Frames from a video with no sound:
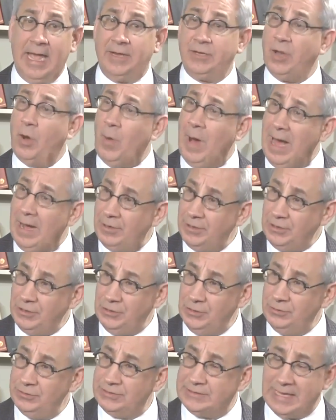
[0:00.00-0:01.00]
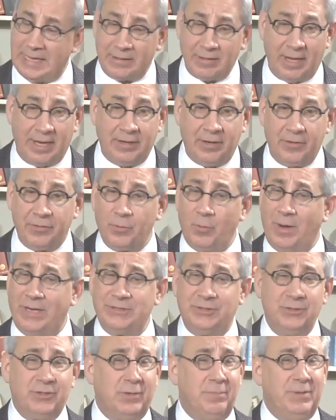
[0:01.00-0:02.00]
and know how to use that light.
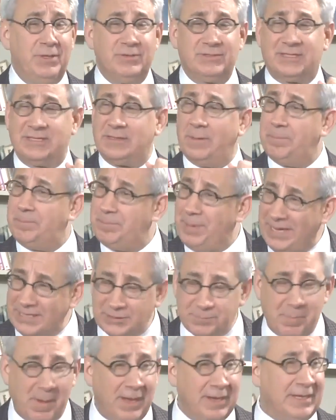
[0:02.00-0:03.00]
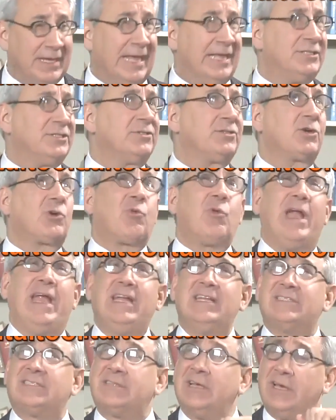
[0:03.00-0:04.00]
Otherwise, you could be using the best bonding agent, the
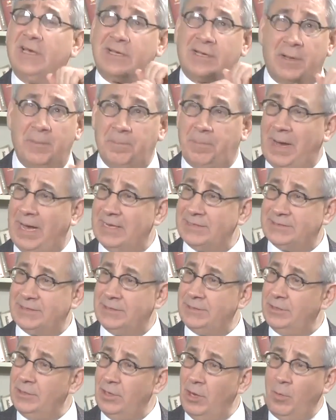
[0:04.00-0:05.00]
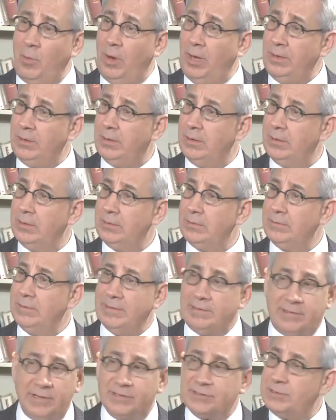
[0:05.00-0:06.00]
greatest composite, and you know what?
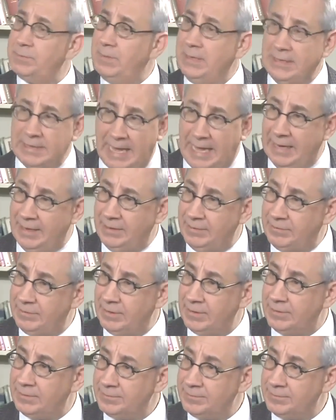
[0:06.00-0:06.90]
It doesn't mean anything.